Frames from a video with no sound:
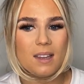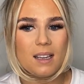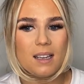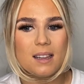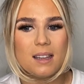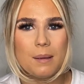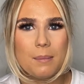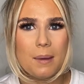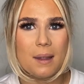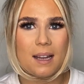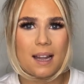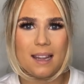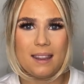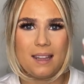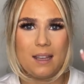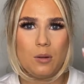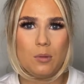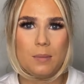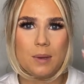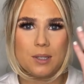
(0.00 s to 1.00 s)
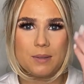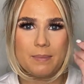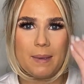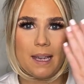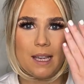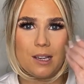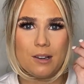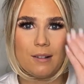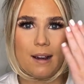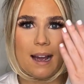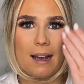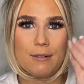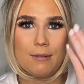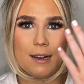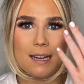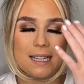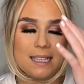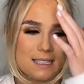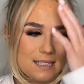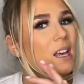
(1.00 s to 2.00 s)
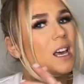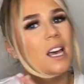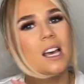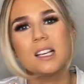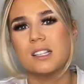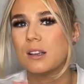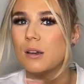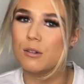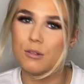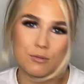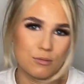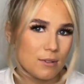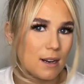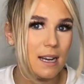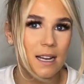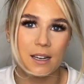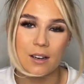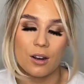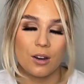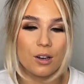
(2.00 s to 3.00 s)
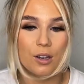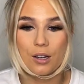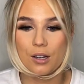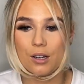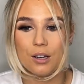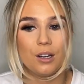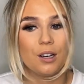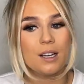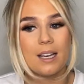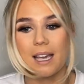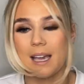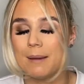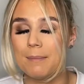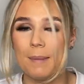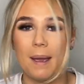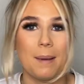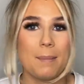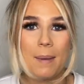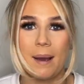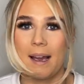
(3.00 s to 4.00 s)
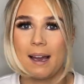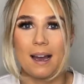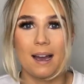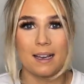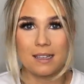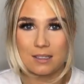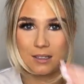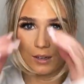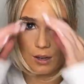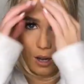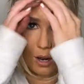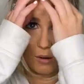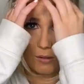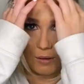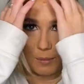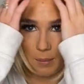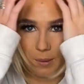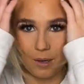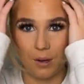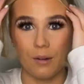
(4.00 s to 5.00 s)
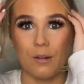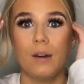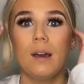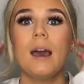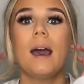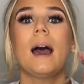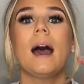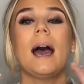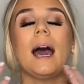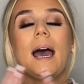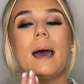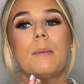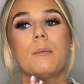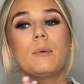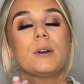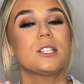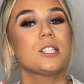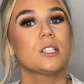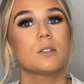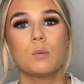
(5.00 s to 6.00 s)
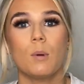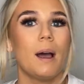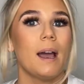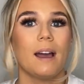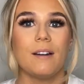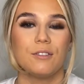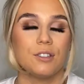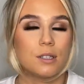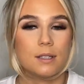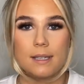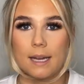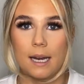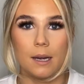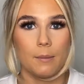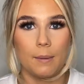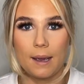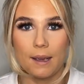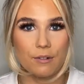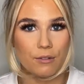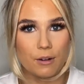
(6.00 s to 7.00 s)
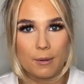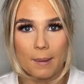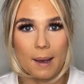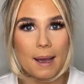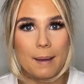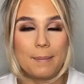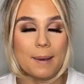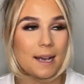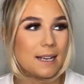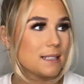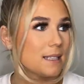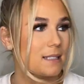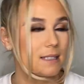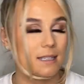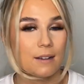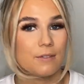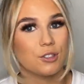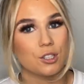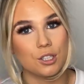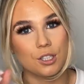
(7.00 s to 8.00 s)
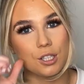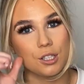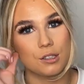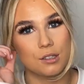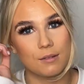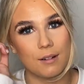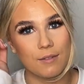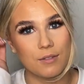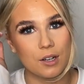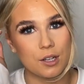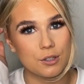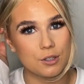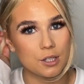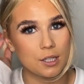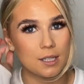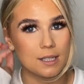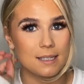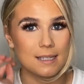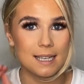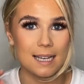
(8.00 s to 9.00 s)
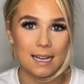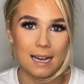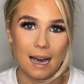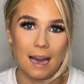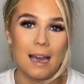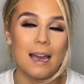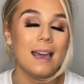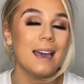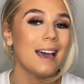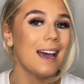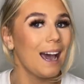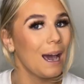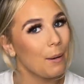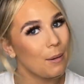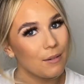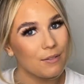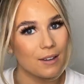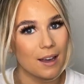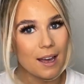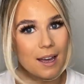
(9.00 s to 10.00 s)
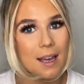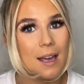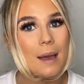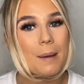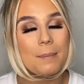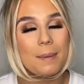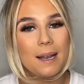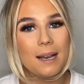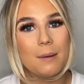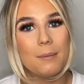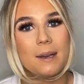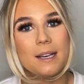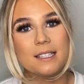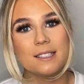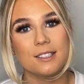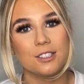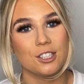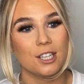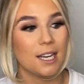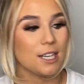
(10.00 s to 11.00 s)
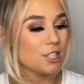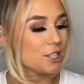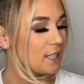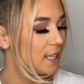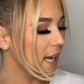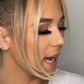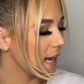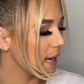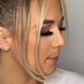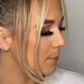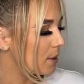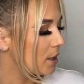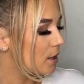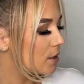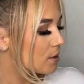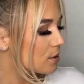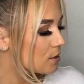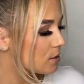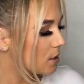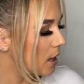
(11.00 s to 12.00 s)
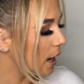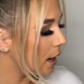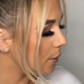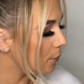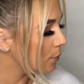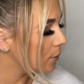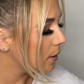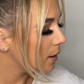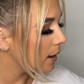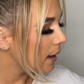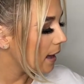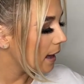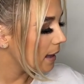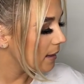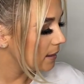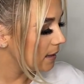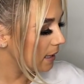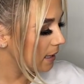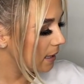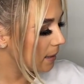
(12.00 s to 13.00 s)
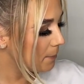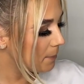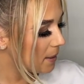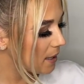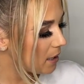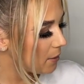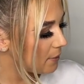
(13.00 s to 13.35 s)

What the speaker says: They almost make your eye really stiff, so it was really not a good look. It made my eyes look horrible, which is why I've just stayed away from eye bases and I've just used the Revolution concealer. However, P. Louise has changed the game. So the P.